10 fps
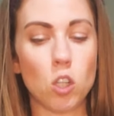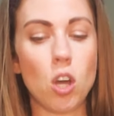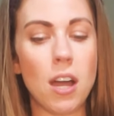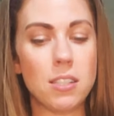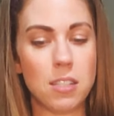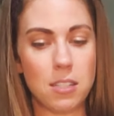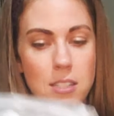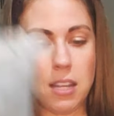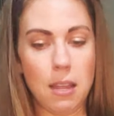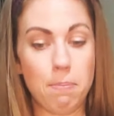
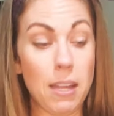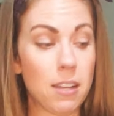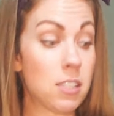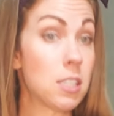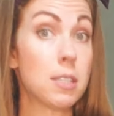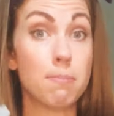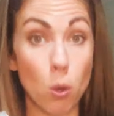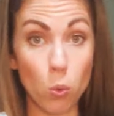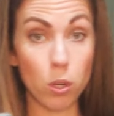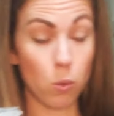causes a big
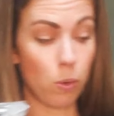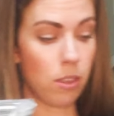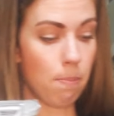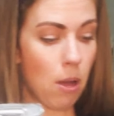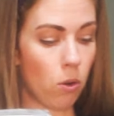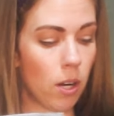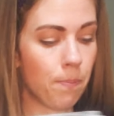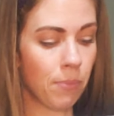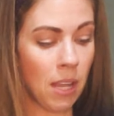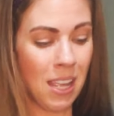smoke with the
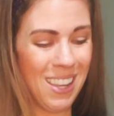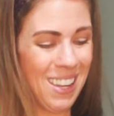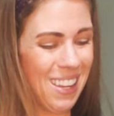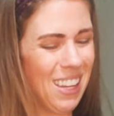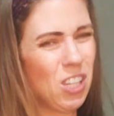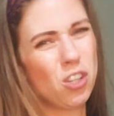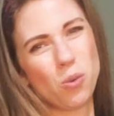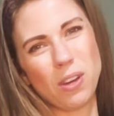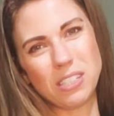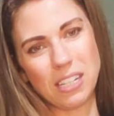powder, and you
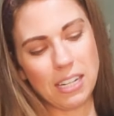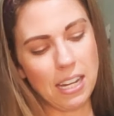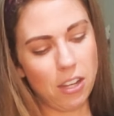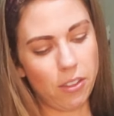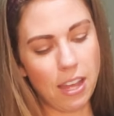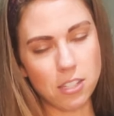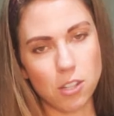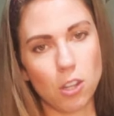don't want to inhale that.